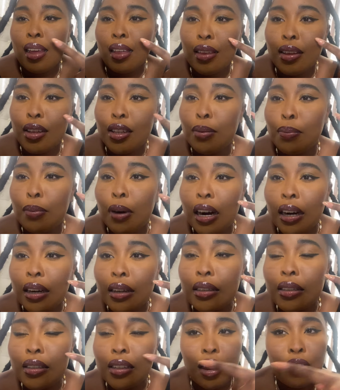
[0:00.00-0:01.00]
These
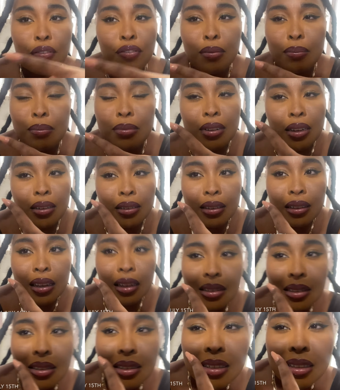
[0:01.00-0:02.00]
marks are from
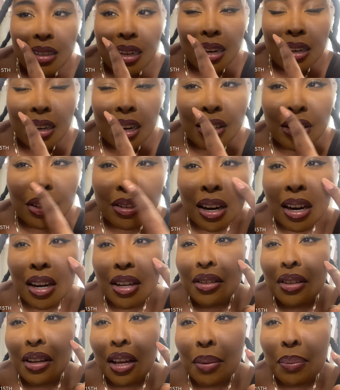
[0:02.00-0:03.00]
sunglasses, and I tried
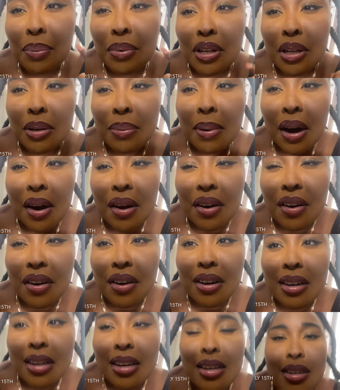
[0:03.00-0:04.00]
to like put powder
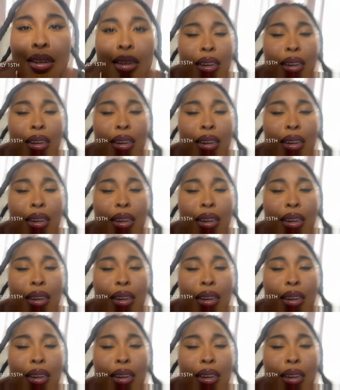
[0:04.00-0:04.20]
on it.